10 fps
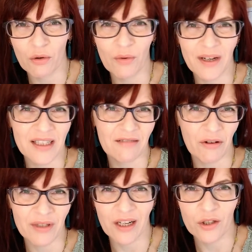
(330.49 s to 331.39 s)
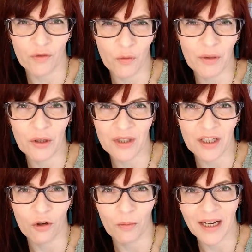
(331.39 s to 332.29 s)
who always throws loads of abuse
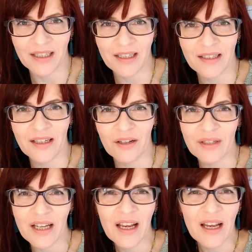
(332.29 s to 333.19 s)
at your painting skills,